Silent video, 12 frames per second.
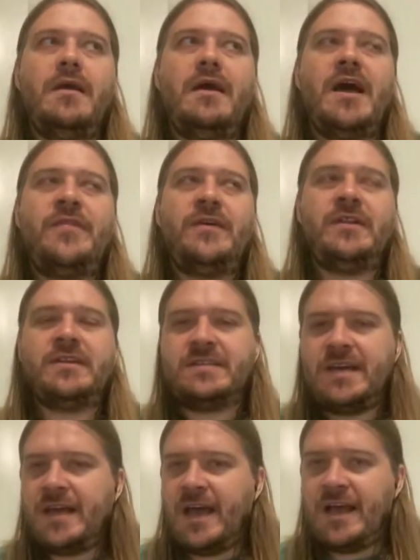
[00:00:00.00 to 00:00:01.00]
at the end of the
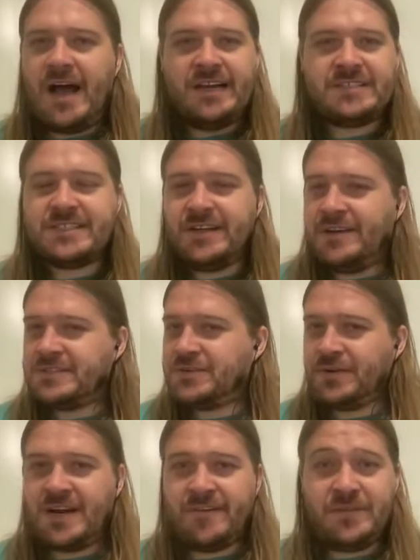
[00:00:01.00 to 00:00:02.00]
day, I
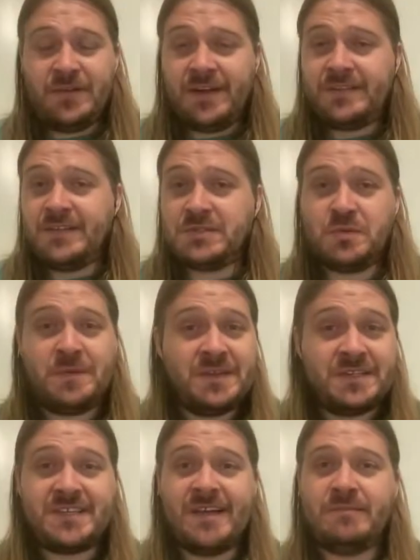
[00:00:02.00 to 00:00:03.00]
still kind of feel like this would be
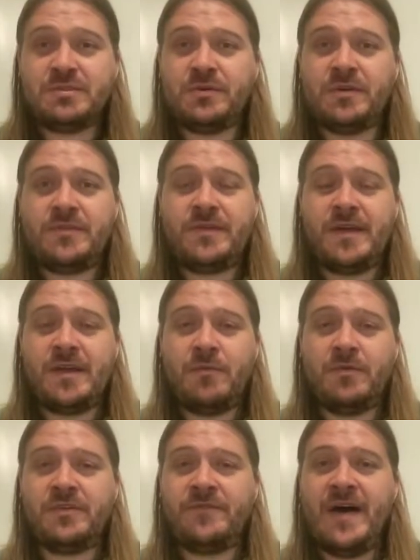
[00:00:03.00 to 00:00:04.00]
the same sort of thing
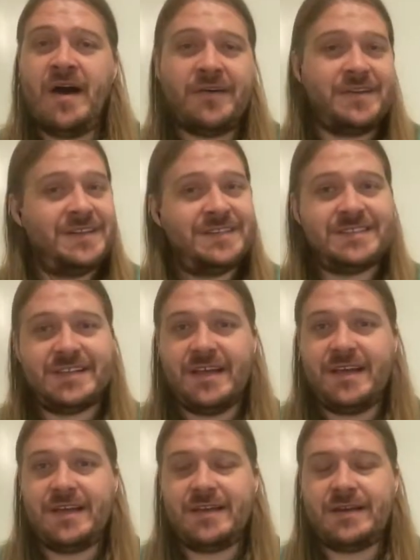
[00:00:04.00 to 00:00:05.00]
with the Falcons,
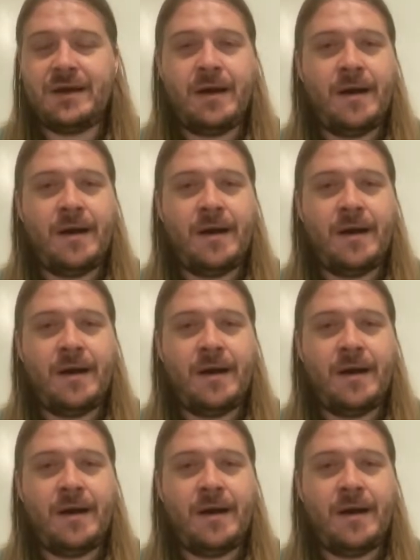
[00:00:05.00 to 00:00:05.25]
like